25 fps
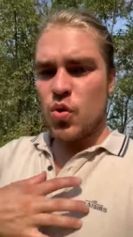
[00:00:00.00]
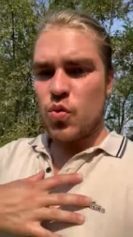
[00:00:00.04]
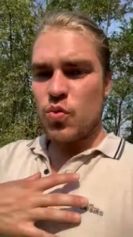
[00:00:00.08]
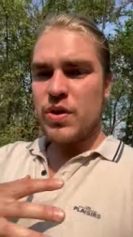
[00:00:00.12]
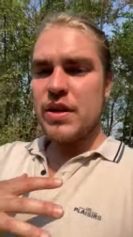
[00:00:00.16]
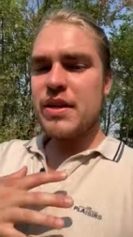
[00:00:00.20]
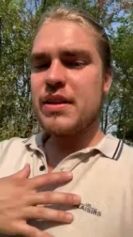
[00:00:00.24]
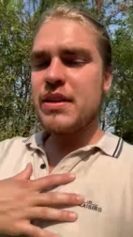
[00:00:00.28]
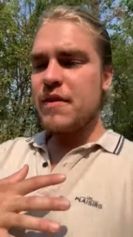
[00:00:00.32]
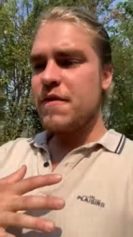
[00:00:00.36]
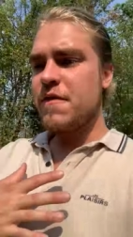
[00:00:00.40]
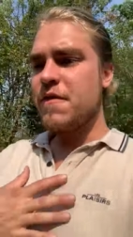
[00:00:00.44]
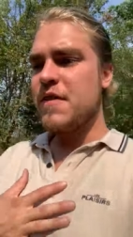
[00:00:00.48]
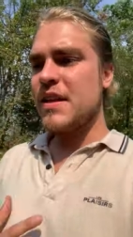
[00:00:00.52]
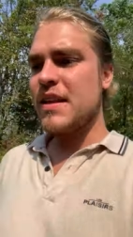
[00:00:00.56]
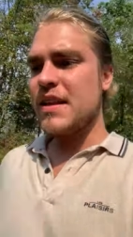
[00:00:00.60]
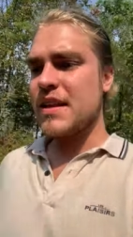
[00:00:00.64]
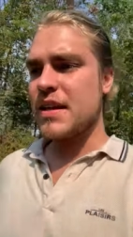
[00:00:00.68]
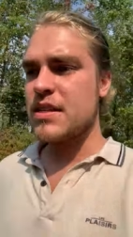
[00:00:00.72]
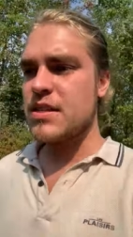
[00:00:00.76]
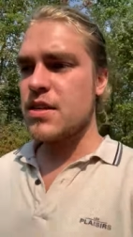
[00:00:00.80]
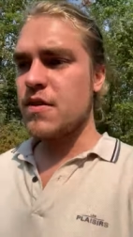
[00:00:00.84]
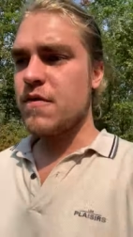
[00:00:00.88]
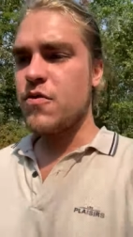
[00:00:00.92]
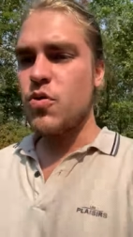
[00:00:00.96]
Really
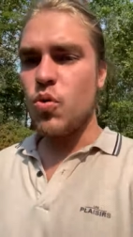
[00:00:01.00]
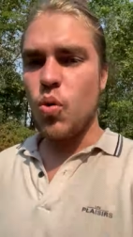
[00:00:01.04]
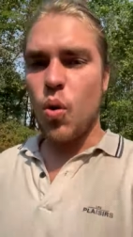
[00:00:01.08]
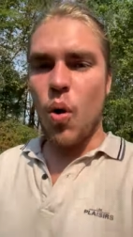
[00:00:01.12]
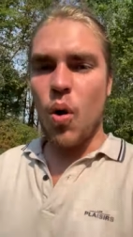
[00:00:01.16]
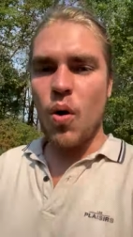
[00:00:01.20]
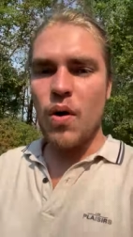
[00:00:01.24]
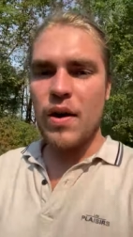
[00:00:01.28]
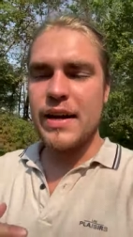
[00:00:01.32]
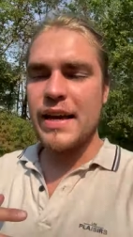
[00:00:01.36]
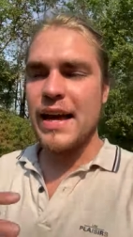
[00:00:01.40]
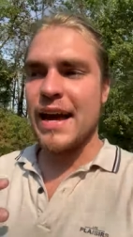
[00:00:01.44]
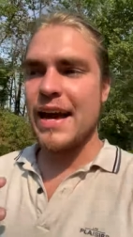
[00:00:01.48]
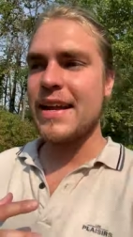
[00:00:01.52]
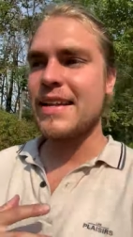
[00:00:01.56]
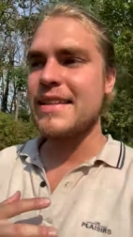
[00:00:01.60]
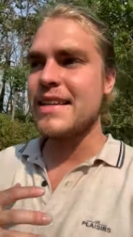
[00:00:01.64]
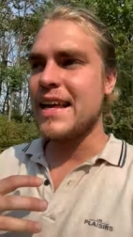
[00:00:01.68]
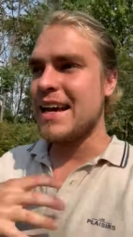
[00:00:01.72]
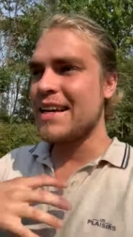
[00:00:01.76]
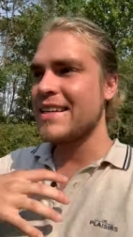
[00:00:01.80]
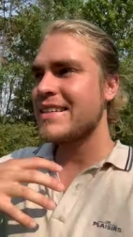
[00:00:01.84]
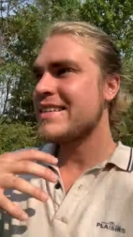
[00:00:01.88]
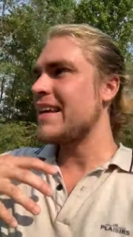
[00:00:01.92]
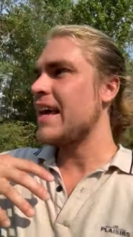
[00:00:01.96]
feeling as if you already
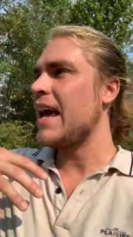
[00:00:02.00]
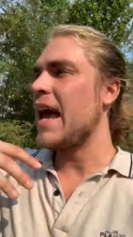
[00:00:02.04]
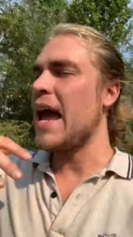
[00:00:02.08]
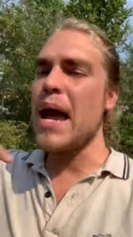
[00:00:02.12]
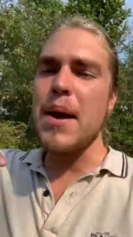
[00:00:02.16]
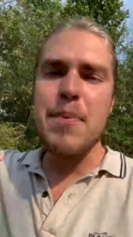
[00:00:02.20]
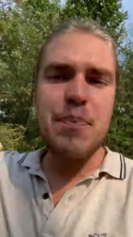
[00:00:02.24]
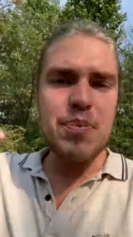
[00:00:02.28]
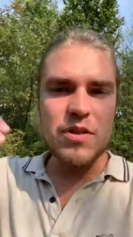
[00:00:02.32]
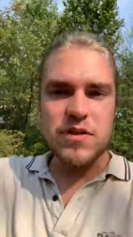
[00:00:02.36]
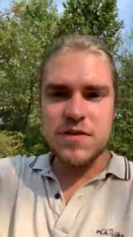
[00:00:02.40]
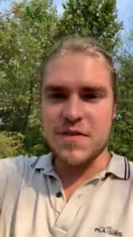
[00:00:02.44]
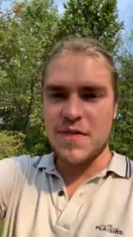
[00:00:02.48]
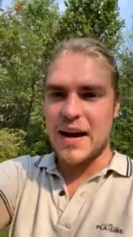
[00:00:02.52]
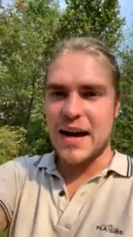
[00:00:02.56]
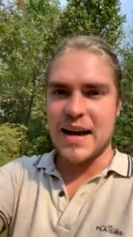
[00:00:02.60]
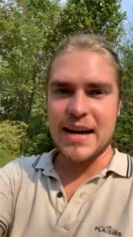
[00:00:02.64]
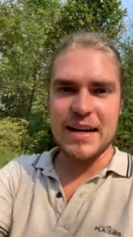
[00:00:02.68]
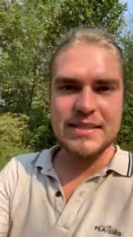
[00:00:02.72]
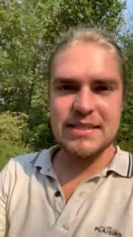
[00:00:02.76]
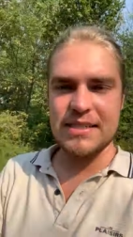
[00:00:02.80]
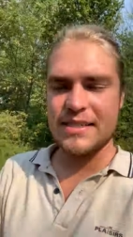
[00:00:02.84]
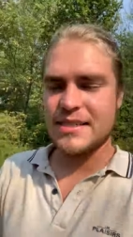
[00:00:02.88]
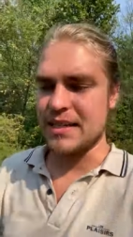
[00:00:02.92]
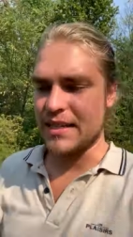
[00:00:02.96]
had That
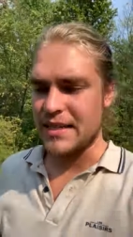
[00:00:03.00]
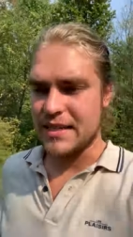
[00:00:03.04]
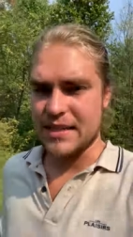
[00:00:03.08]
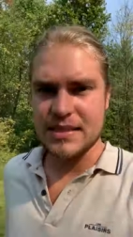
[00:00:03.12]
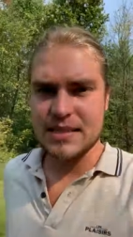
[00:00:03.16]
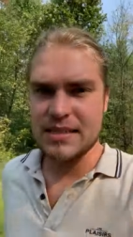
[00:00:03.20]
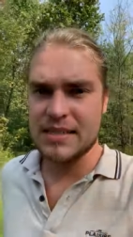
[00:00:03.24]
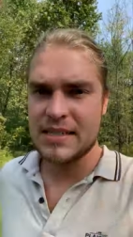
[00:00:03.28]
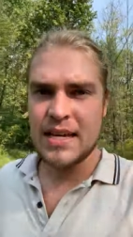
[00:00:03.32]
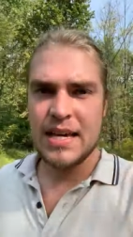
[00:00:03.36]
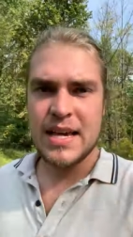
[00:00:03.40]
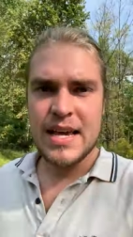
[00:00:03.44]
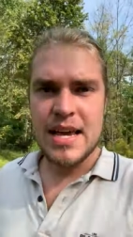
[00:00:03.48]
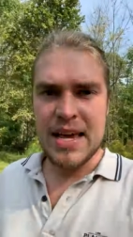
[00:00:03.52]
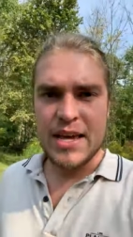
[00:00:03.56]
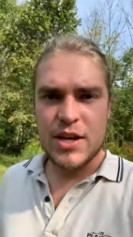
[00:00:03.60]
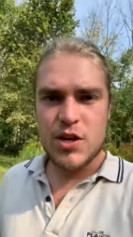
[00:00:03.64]
amplifies things.